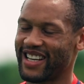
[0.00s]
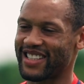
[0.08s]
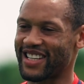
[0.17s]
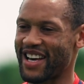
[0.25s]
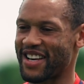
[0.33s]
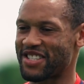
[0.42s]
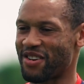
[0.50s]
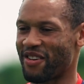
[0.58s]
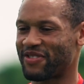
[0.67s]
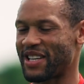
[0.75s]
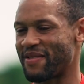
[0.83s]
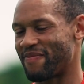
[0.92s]
Yeah, so
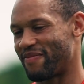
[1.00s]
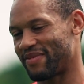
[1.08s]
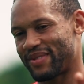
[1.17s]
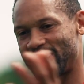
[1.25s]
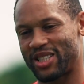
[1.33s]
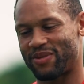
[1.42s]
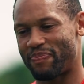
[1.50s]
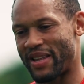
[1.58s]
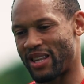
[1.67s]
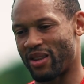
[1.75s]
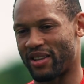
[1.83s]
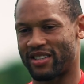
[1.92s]
obviously
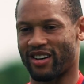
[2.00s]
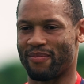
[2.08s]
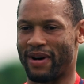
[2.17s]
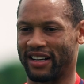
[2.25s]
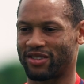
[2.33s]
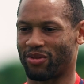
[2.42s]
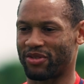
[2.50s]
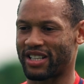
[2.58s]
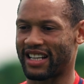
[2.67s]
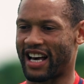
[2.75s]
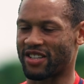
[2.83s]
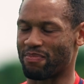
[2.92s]
spending the time back to
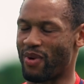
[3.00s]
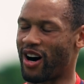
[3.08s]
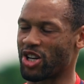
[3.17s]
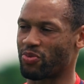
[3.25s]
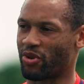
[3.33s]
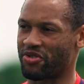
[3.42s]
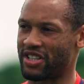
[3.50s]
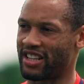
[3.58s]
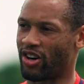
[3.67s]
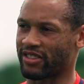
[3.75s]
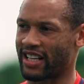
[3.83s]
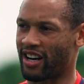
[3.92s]
obviously last March when obviously
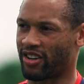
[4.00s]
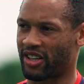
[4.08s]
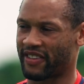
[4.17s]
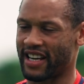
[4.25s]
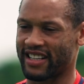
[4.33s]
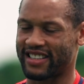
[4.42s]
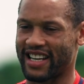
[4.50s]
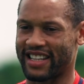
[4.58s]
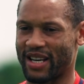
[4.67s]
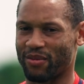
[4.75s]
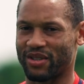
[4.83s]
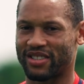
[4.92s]
lockdown kind of kicked in,
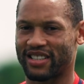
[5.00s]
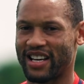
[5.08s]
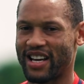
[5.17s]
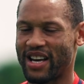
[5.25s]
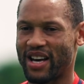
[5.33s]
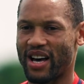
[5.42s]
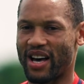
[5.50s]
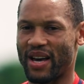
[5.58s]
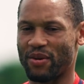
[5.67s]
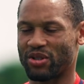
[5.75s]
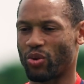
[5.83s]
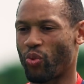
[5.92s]
it was
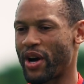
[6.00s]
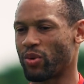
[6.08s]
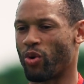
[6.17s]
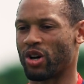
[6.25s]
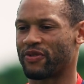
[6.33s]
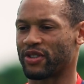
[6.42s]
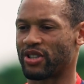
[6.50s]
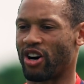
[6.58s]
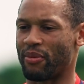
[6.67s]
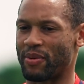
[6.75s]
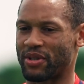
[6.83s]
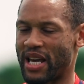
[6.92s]
it was in a weird and wonderful
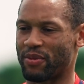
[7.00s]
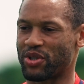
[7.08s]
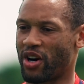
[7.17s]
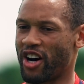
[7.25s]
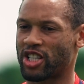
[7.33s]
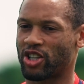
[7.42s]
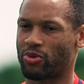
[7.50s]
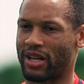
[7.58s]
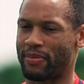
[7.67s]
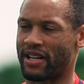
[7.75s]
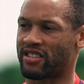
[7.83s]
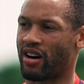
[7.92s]
time. It was it was nice because we
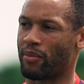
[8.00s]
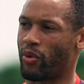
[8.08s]
had a bit of time